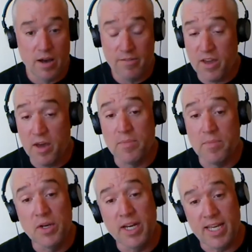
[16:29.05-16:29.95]
of
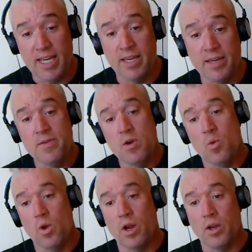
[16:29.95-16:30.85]
community
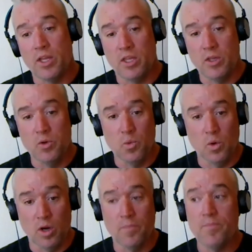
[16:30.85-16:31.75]
where you
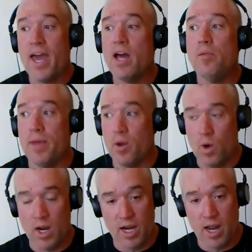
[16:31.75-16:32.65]
were helping
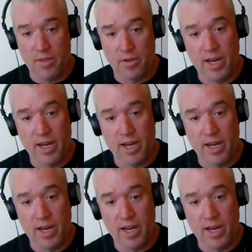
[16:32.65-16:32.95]
one another.